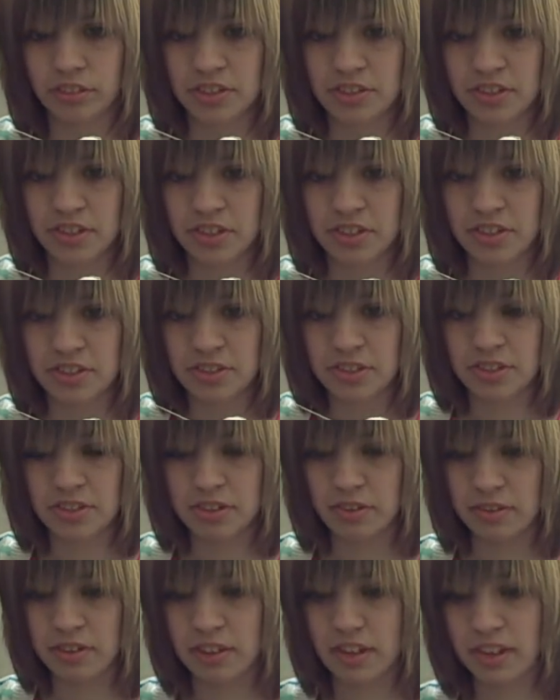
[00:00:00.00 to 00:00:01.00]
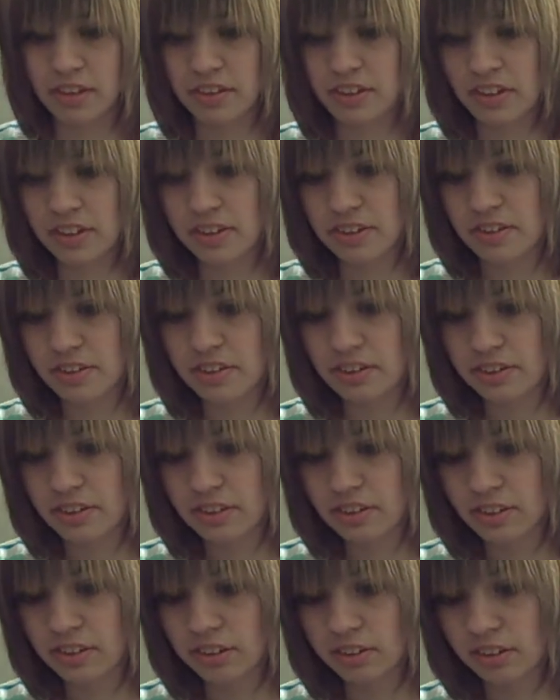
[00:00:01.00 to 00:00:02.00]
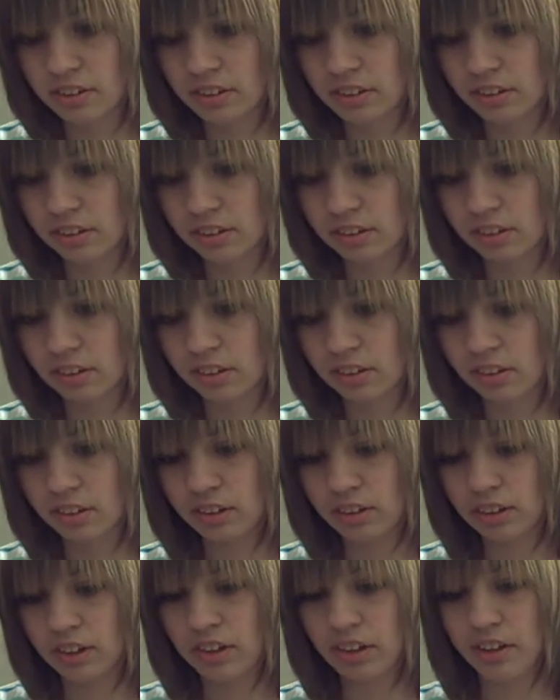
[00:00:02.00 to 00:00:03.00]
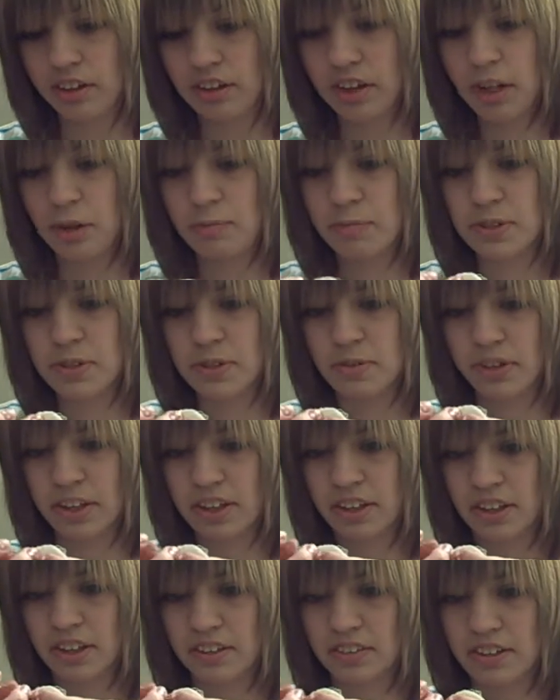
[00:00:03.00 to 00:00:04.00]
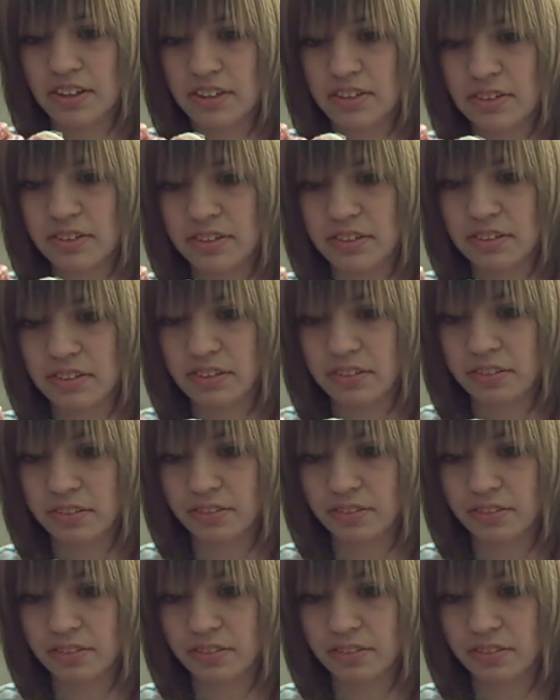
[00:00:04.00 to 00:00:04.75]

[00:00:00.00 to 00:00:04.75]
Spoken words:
Just going to sew it like this. And I keep sewing it like this.